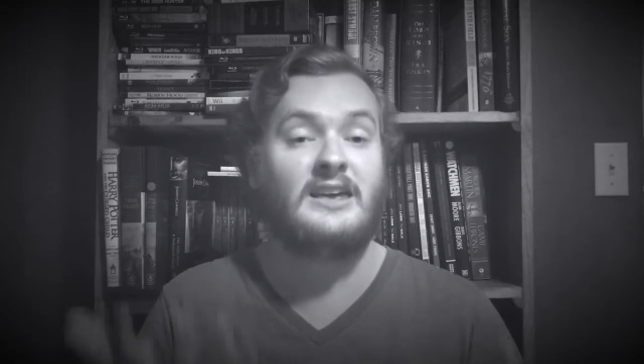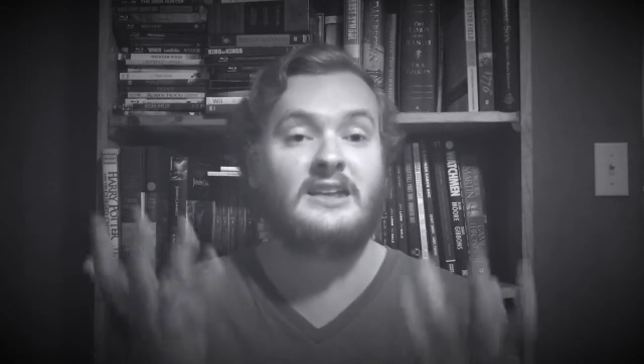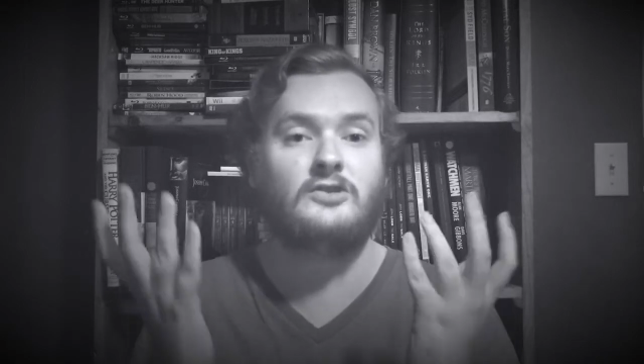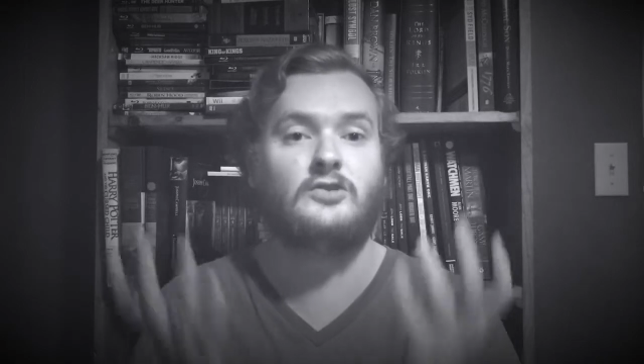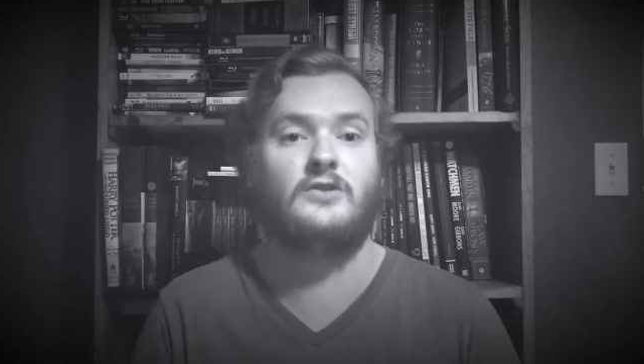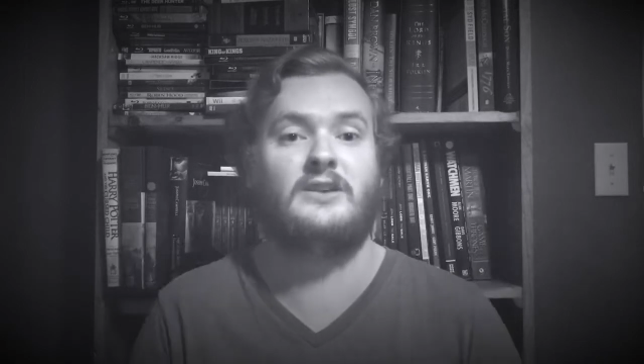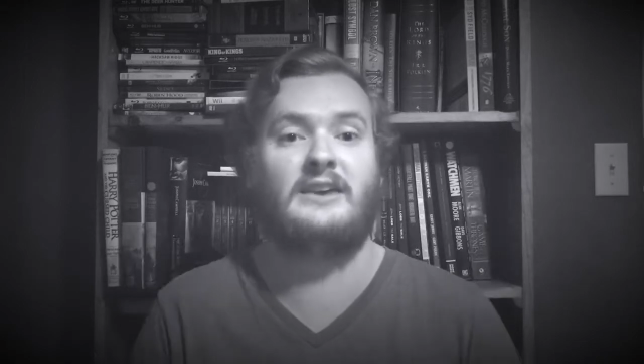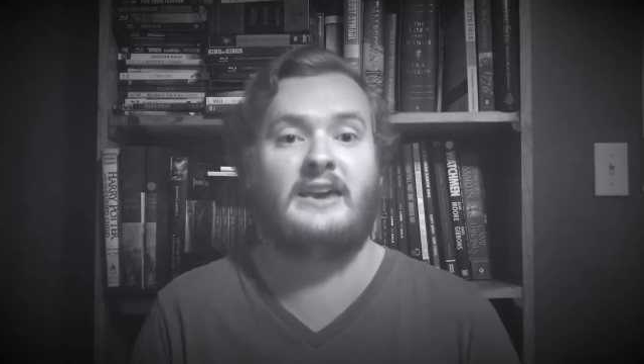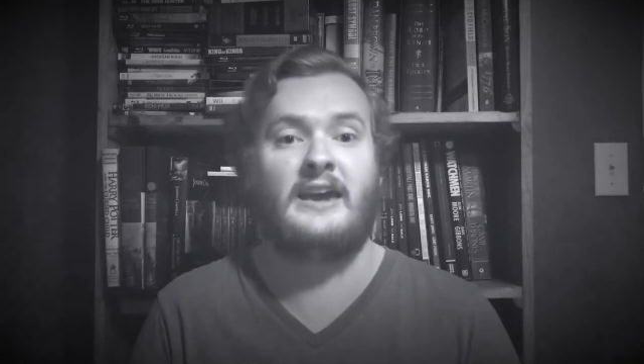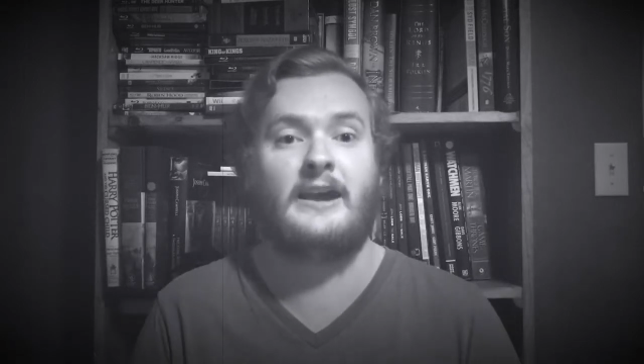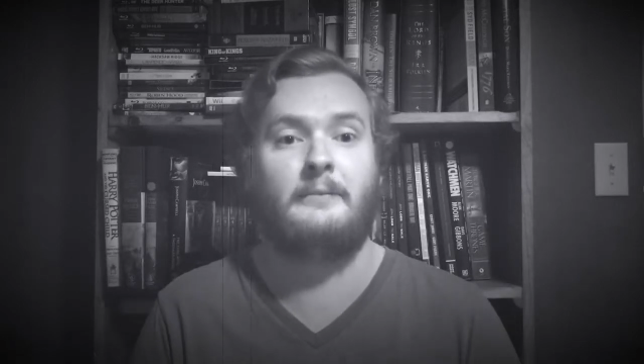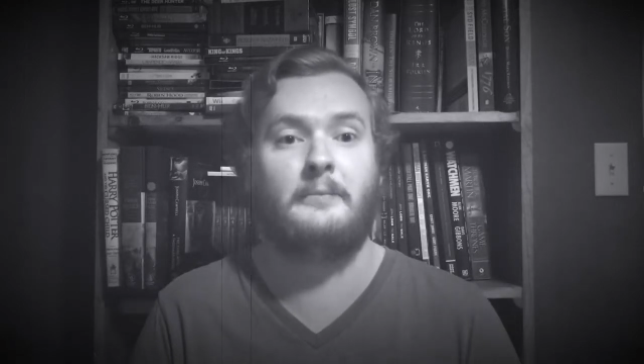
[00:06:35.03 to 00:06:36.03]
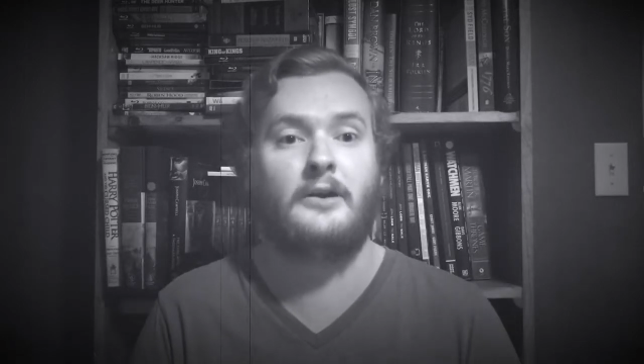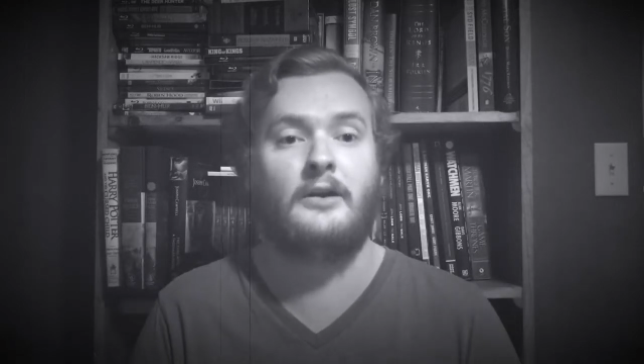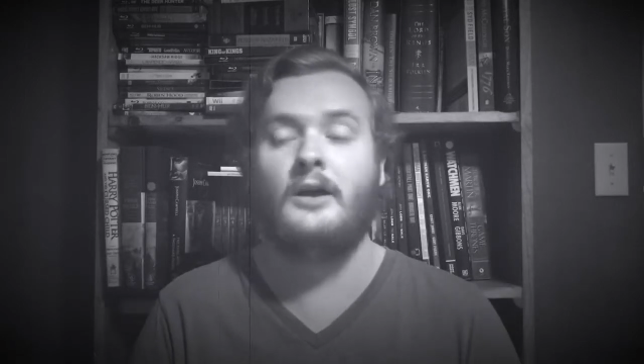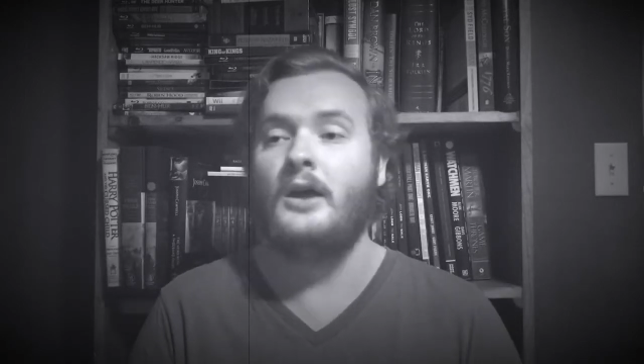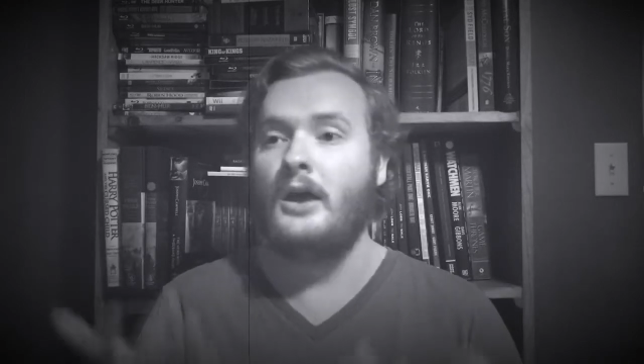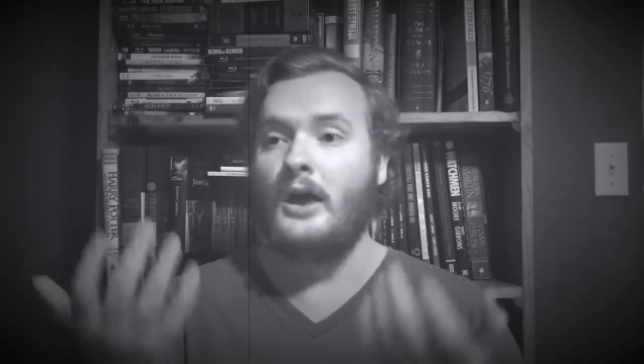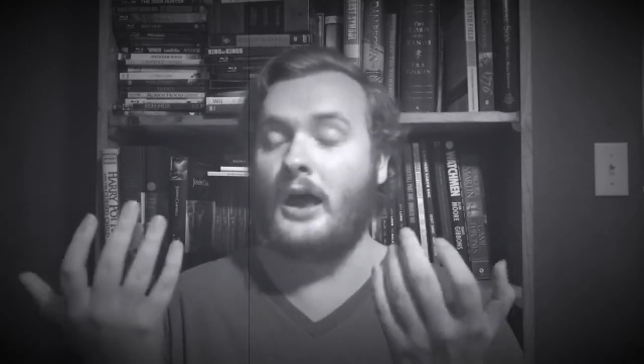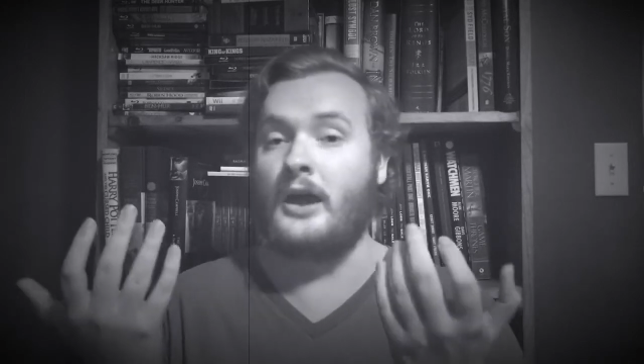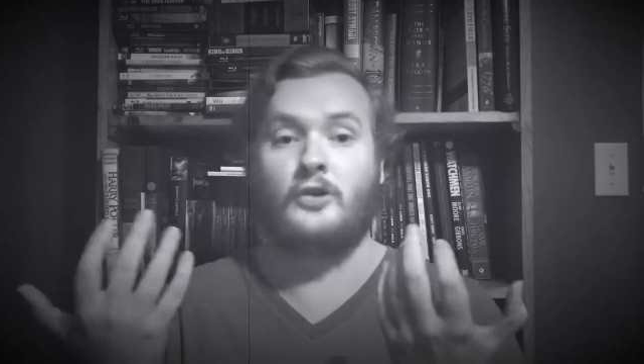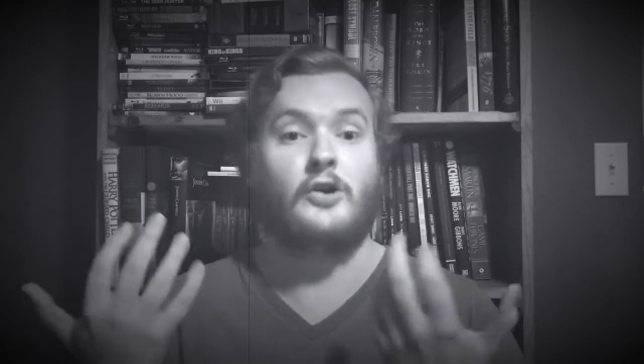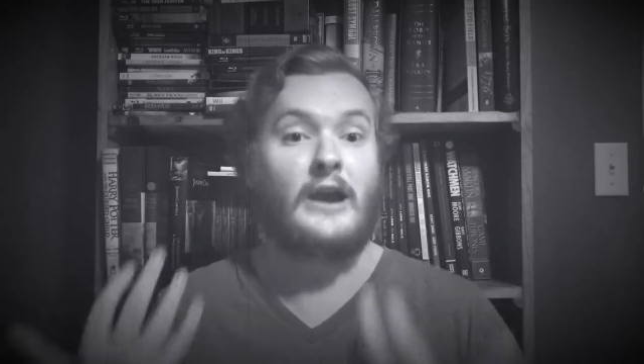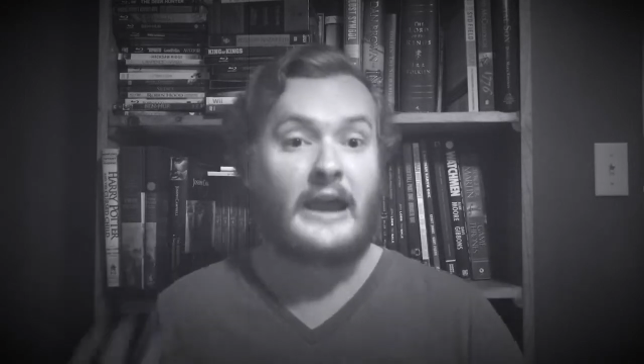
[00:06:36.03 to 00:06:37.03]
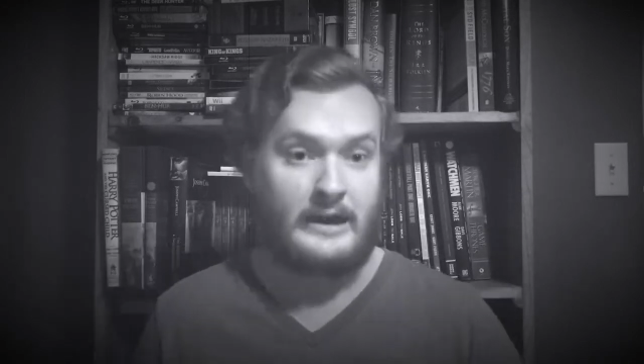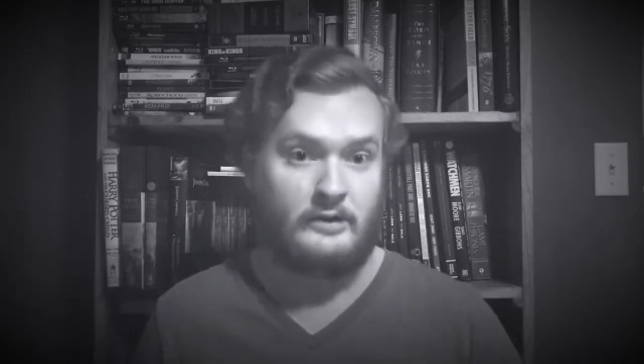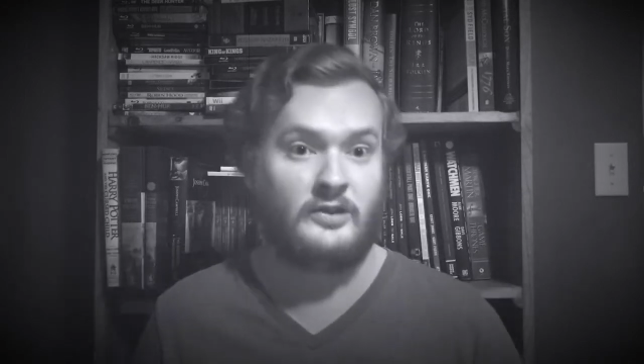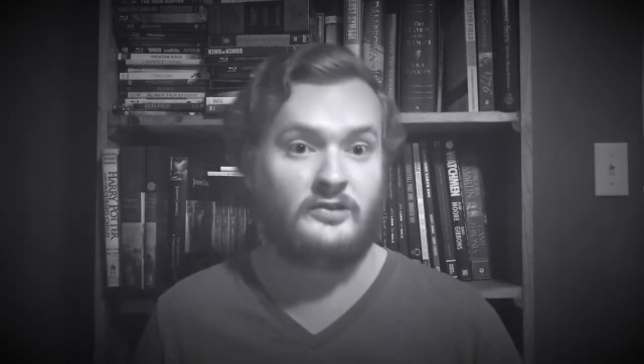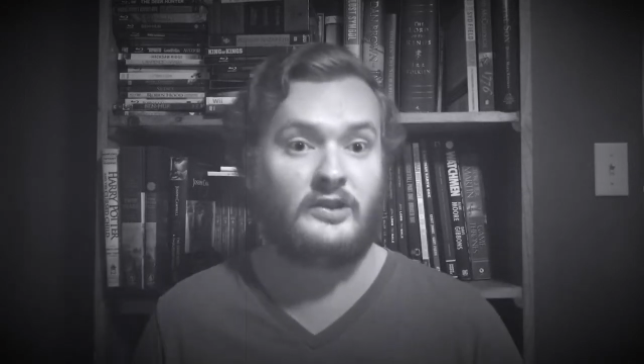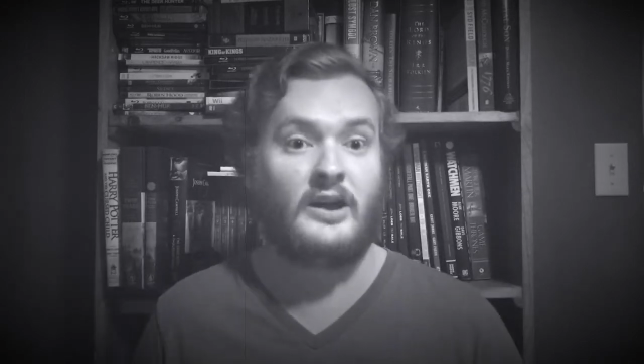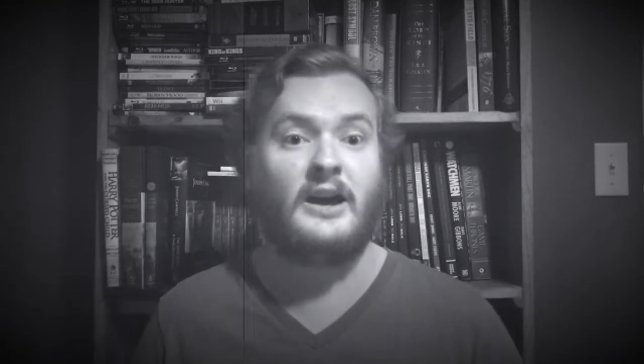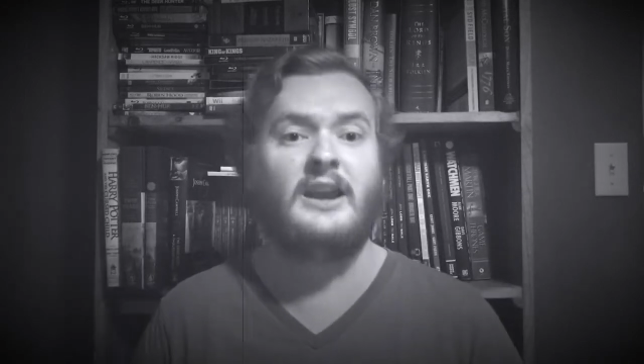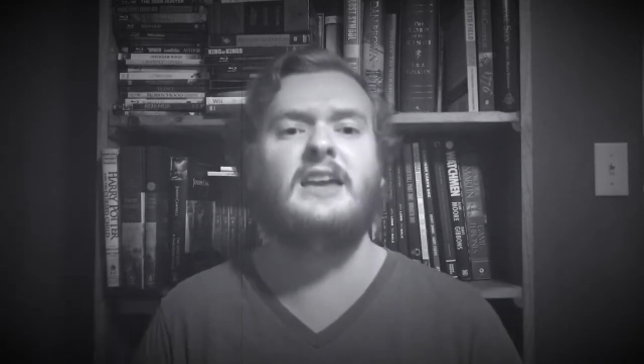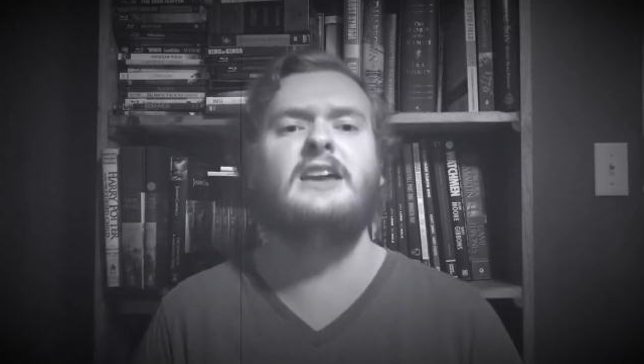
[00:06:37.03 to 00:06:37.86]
into the camera and her hair is cut.